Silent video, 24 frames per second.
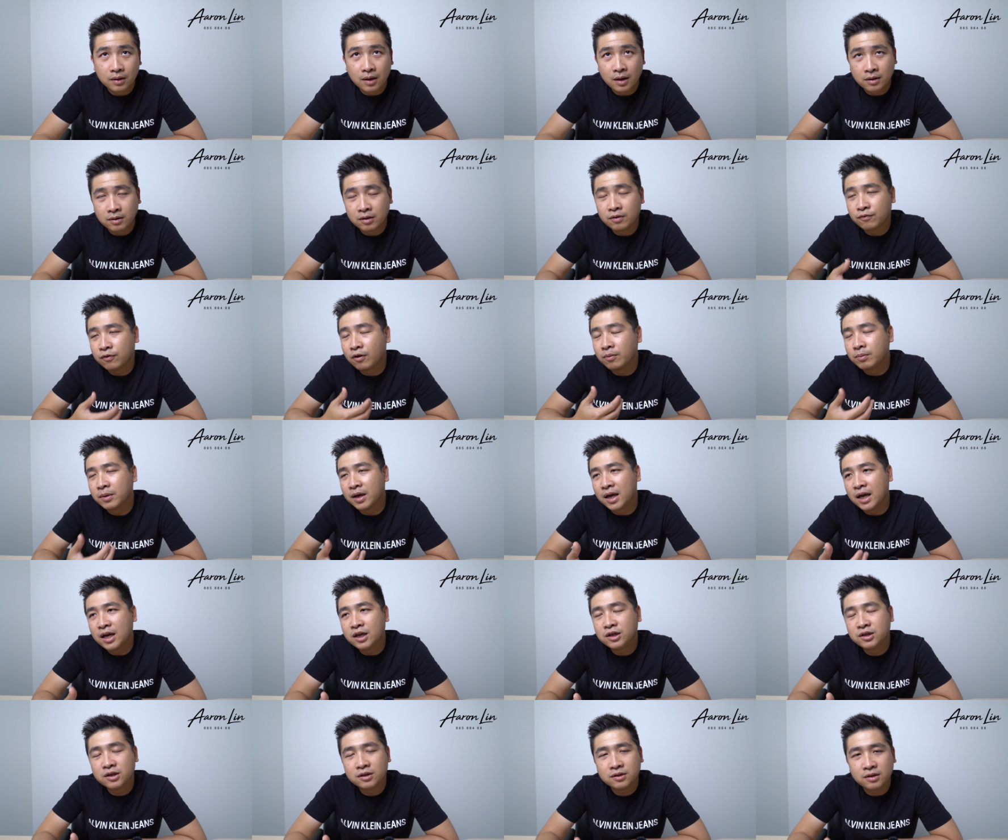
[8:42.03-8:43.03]
As in, from
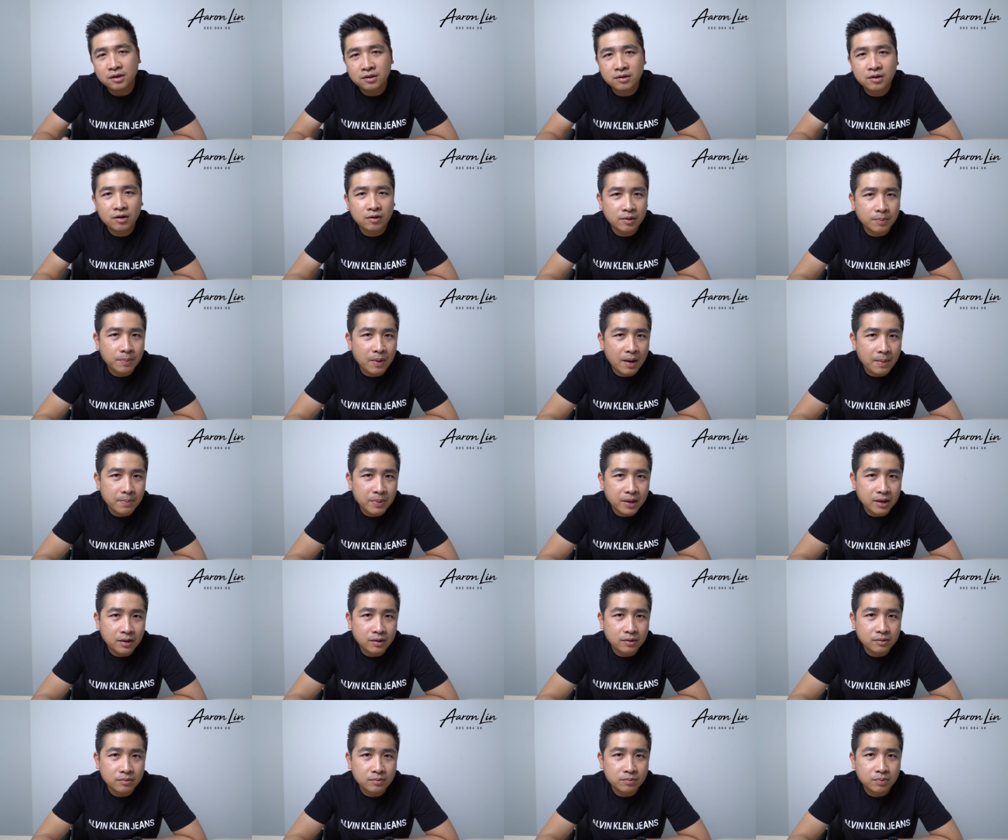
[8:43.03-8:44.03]
the agents instead of the
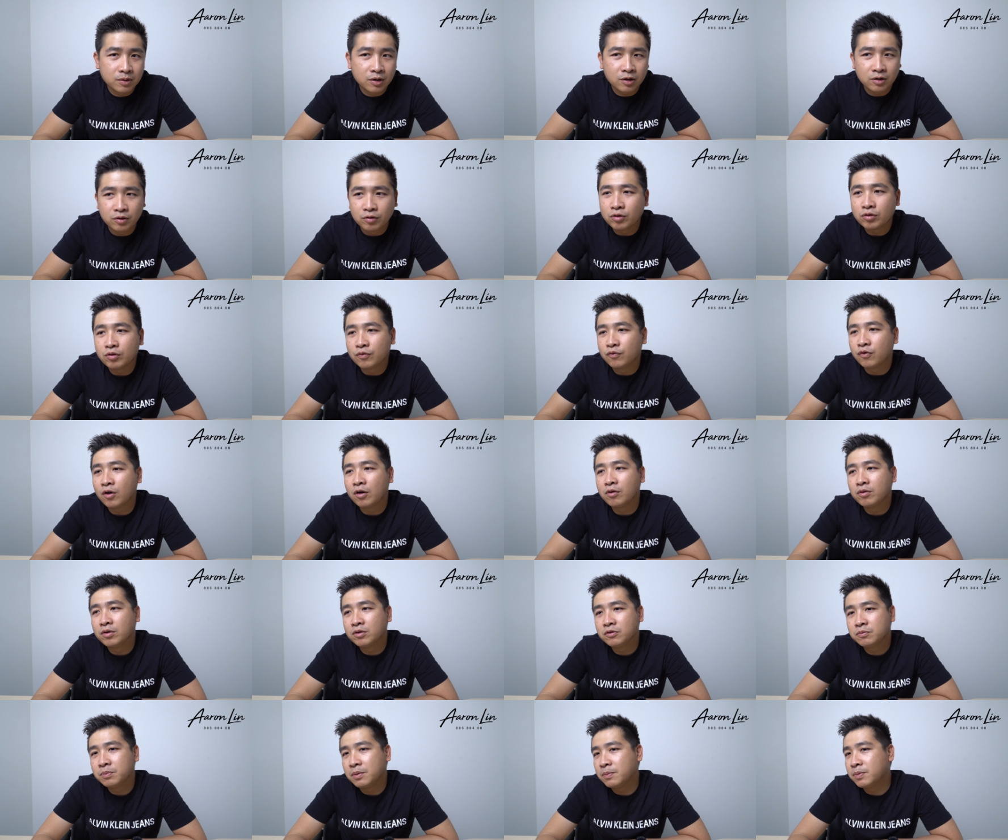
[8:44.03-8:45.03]
public. Because you go to
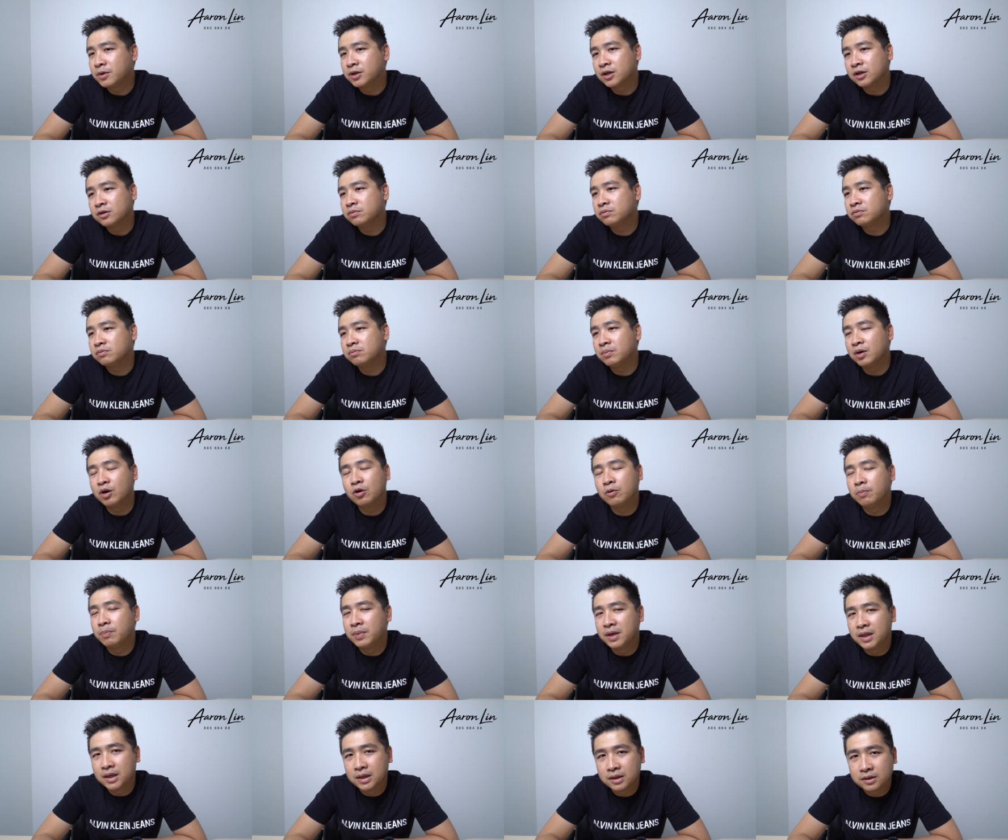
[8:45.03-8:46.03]
forums, people just make
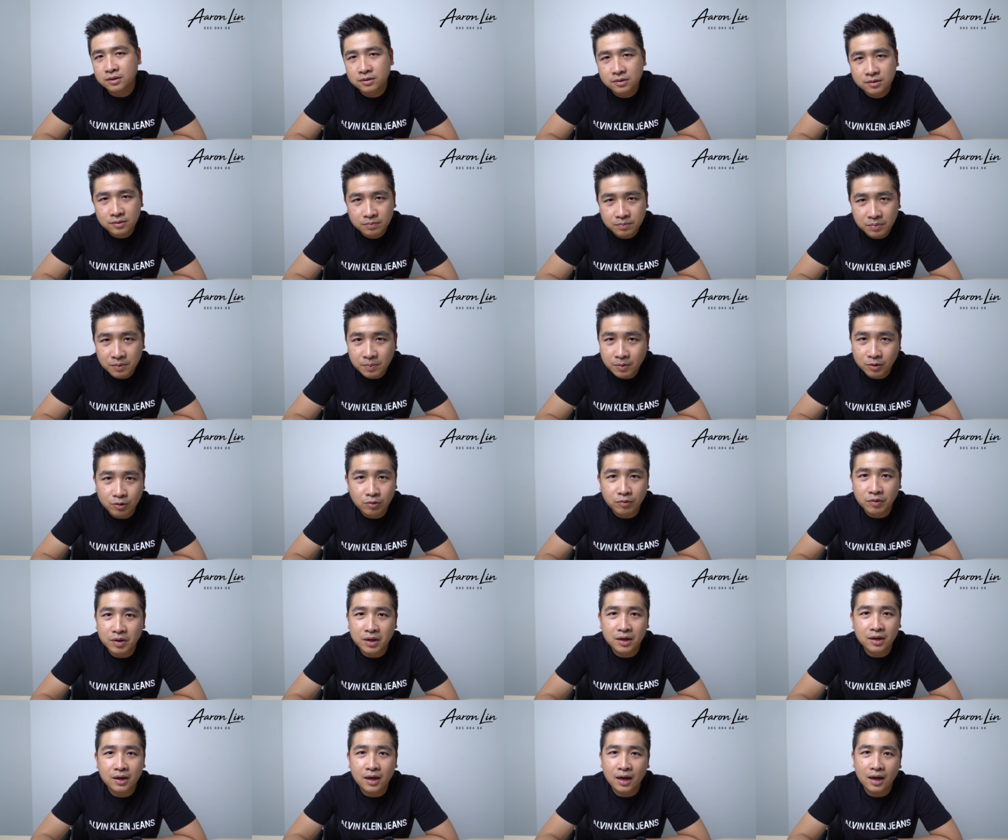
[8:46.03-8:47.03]
opinions. People don't
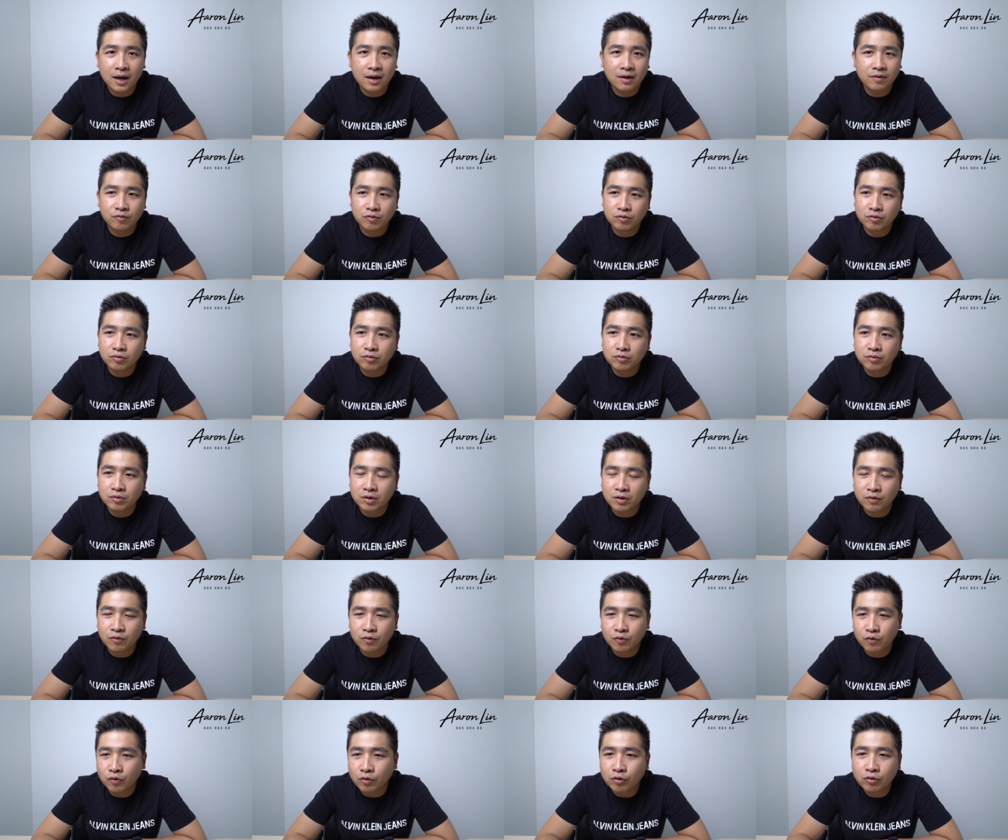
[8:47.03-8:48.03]
really care if you
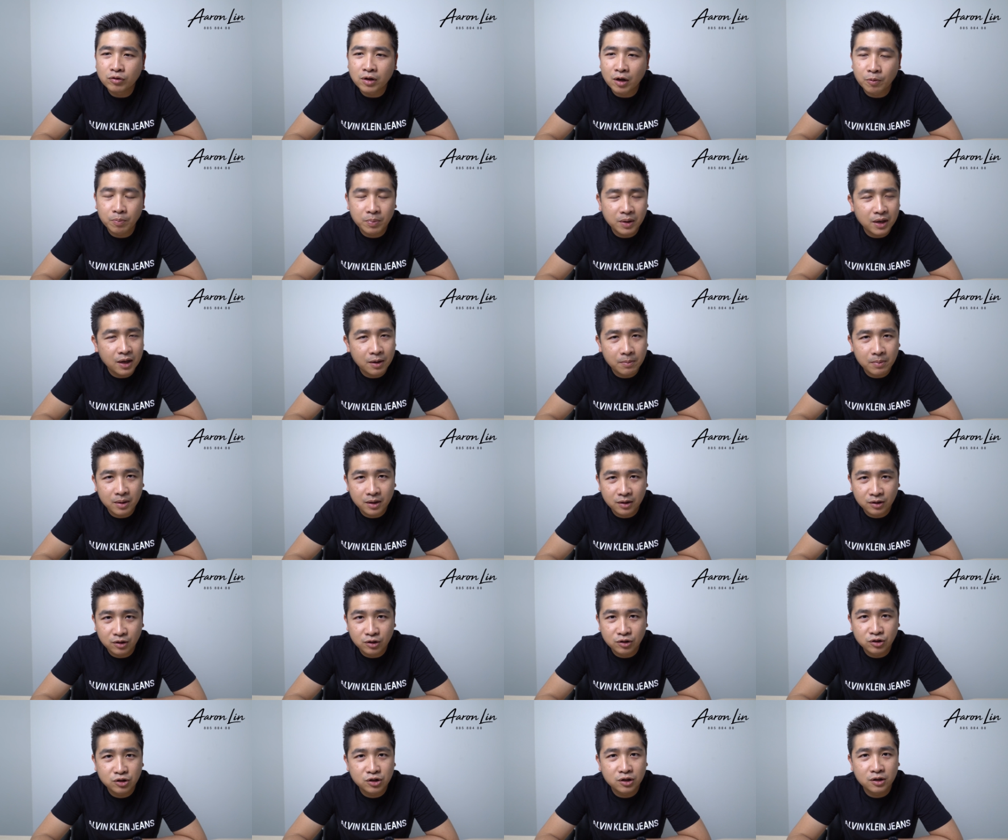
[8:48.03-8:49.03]
follow that opinion and make a
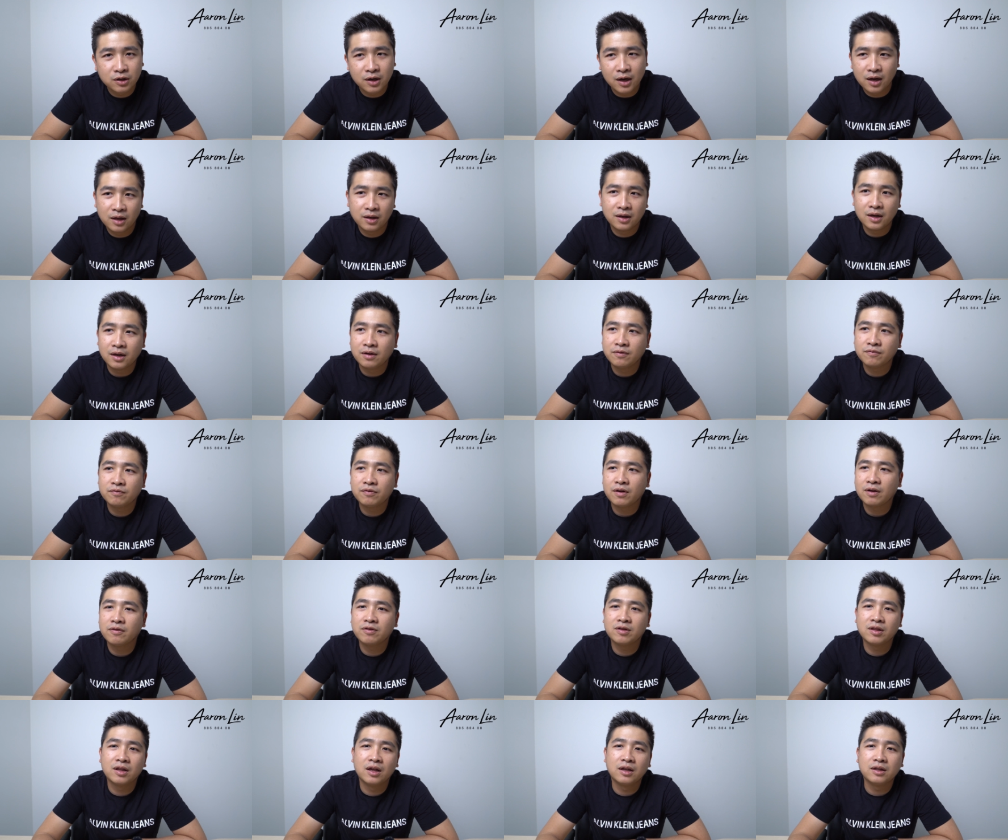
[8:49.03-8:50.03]
decision, and then
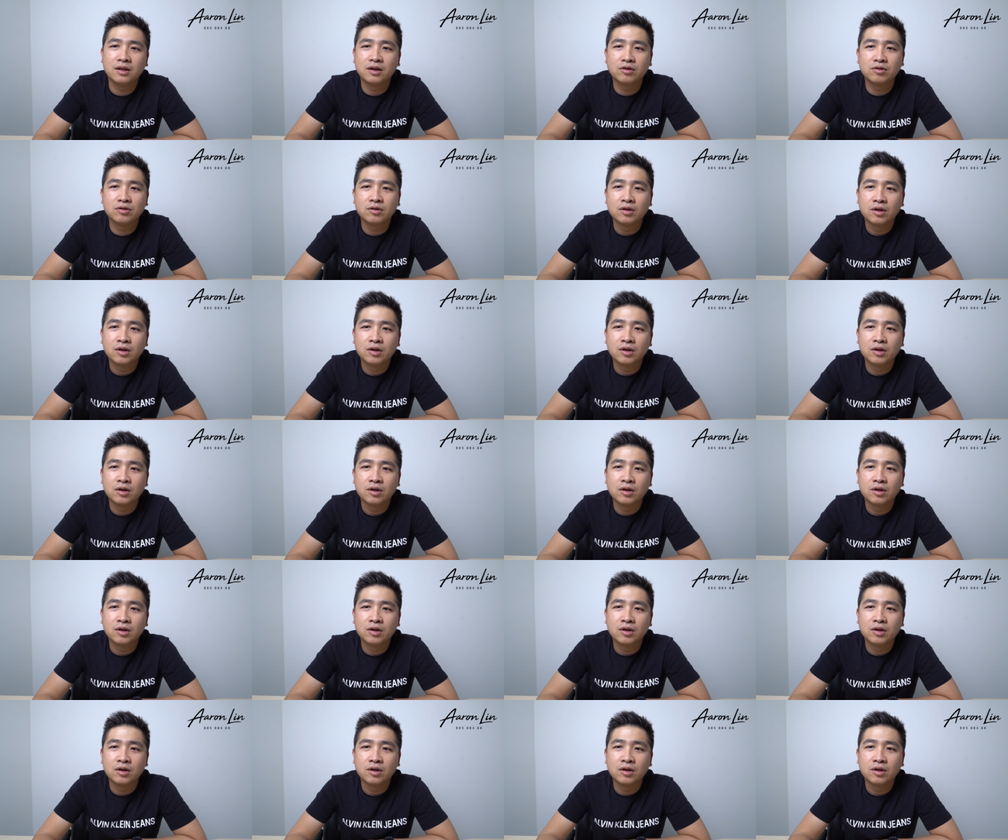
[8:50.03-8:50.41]
5 years later,